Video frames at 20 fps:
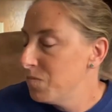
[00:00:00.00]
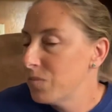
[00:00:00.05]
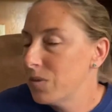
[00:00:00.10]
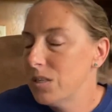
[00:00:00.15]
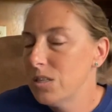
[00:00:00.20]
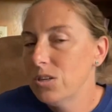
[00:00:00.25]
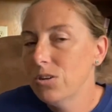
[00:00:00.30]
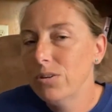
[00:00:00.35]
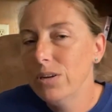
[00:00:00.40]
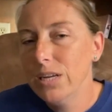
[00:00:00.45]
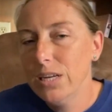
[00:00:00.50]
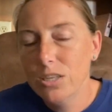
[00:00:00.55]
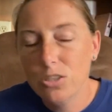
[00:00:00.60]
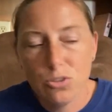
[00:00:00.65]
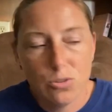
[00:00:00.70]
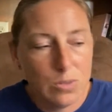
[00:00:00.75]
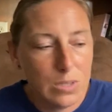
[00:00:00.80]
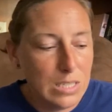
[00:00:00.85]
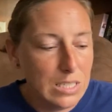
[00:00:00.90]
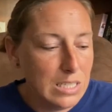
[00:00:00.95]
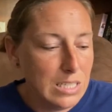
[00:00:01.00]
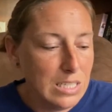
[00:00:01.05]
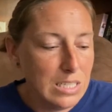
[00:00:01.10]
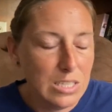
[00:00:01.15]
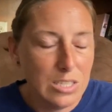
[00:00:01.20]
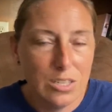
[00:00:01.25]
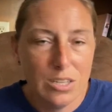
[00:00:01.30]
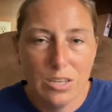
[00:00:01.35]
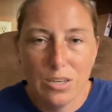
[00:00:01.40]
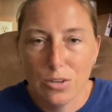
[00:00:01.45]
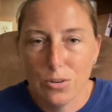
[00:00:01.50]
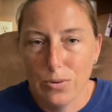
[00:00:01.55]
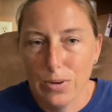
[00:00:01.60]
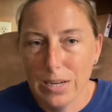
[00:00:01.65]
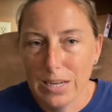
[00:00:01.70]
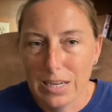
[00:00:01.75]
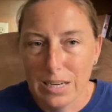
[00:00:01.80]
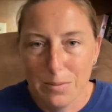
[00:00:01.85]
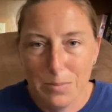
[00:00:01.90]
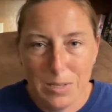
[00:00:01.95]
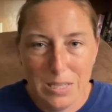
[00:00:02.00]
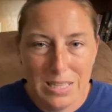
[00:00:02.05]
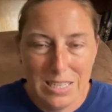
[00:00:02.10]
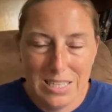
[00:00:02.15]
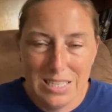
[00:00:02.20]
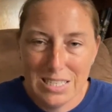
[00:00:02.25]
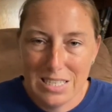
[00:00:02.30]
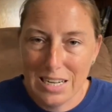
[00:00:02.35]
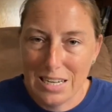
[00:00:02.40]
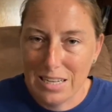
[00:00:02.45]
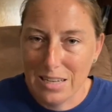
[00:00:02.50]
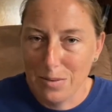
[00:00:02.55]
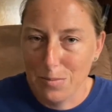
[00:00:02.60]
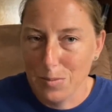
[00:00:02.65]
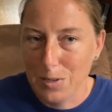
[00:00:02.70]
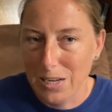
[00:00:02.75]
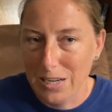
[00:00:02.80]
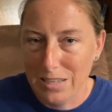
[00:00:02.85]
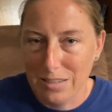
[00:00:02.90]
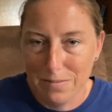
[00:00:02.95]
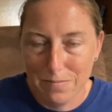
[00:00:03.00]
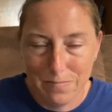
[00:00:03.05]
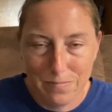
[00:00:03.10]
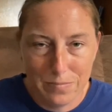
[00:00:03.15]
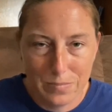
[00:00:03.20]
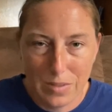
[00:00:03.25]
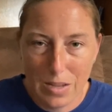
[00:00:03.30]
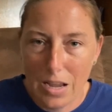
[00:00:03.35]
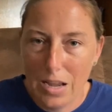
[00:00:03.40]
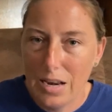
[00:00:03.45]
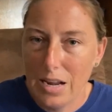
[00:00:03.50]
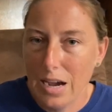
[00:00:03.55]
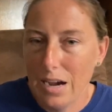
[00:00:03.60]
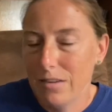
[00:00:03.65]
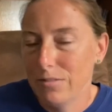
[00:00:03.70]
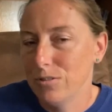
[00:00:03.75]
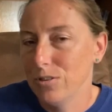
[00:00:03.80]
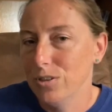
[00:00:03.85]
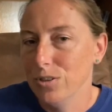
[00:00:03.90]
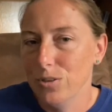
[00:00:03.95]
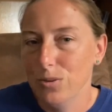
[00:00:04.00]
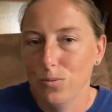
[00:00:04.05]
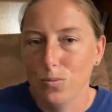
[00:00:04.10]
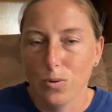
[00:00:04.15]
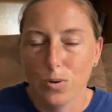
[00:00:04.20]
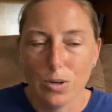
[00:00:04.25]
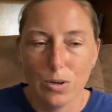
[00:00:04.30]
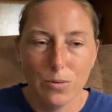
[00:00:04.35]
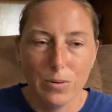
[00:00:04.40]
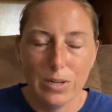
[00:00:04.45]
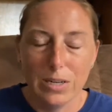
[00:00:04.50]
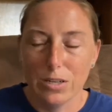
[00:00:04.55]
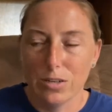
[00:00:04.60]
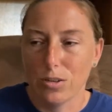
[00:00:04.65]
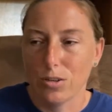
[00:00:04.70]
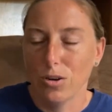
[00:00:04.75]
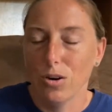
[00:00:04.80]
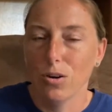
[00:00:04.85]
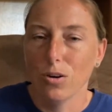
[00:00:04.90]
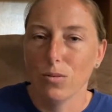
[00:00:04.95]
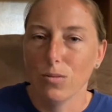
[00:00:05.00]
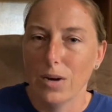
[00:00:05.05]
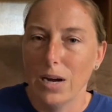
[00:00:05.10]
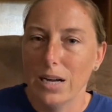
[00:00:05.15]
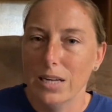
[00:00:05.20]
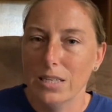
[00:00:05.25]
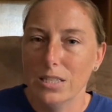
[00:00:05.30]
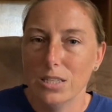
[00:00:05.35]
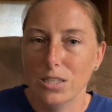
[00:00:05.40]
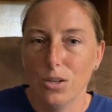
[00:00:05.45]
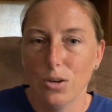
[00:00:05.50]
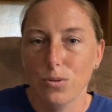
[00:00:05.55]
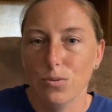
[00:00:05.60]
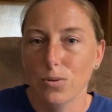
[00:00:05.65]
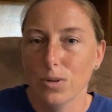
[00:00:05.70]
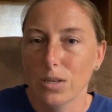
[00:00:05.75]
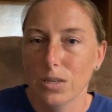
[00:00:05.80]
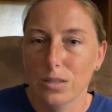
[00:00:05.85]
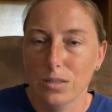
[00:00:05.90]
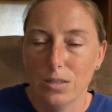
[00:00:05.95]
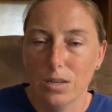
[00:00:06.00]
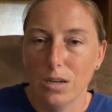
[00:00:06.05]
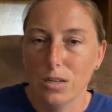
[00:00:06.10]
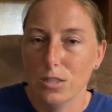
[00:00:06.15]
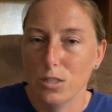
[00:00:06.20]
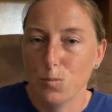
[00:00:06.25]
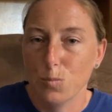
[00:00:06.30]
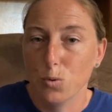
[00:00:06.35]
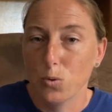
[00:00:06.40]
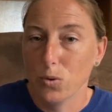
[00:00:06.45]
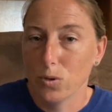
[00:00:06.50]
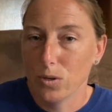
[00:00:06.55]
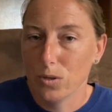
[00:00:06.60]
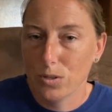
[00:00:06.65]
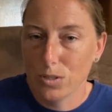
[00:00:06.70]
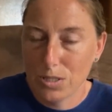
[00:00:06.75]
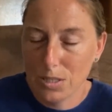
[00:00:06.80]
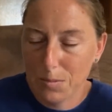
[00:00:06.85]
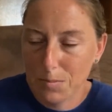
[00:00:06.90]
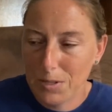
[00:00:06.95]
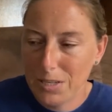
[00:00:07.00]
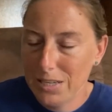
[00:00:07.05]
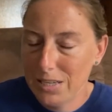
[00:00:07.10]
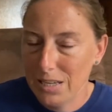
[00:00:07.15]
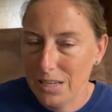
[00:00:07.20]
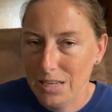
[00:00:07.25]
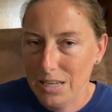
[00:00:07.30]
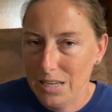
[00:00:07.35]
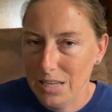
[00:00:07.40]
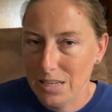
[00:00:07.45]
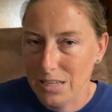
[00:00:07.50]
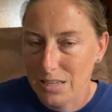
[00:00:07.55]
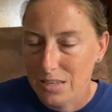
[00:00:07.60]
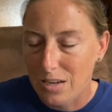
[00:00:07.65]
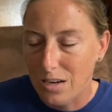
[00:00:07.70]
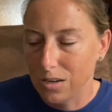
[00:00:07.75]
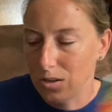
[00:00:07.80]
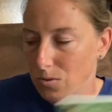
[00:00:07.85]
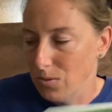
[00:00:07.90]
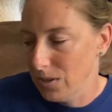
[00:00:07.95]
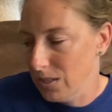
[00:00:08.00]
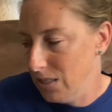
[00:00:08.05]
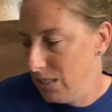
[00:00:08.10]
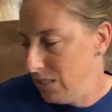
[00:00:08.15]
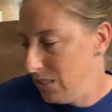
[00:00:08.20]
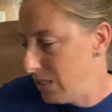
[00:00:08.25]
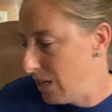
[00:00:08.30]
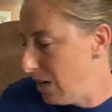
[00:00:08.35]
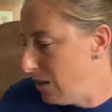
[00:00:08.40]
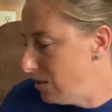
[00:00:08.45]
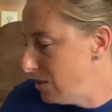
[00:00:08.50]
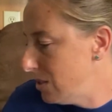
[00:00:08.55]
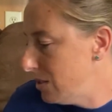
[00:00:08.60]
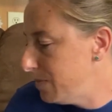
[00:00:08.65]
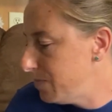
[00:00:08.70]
So he enjoys these. They're quick. These take him like an afternoon. We're going on a car ride to go to a sport or something, and he can knock one of these out.